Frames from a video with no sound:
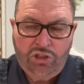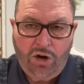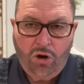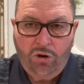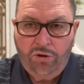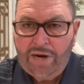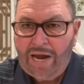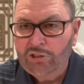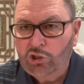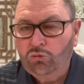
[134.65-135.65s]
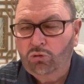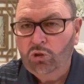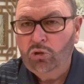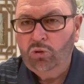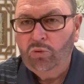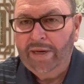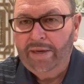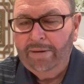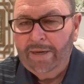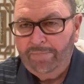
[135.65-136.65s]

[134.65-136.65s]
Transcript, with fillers: that are not true, and,